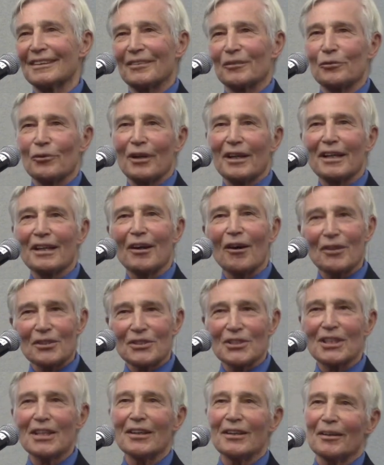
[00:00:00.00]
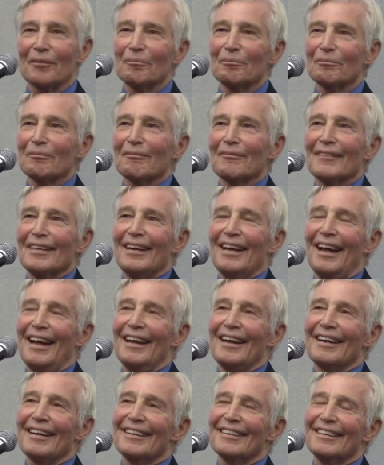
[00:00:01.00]
Ray Garcia.
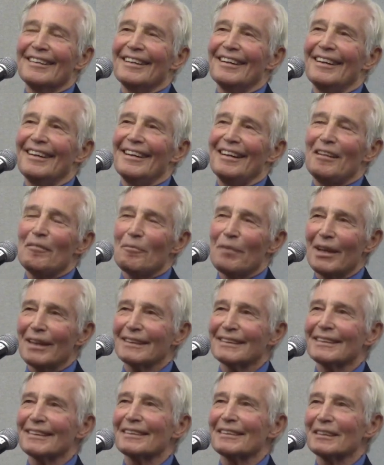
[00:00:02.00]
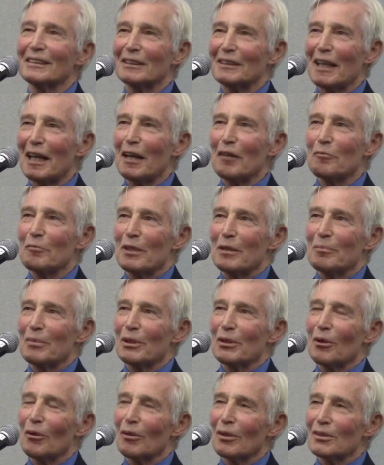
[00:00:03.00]
And he basically saved me,
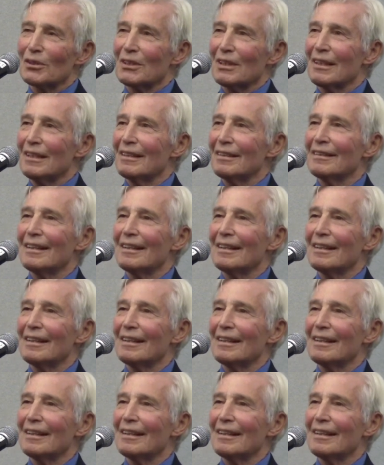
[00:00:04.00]
because in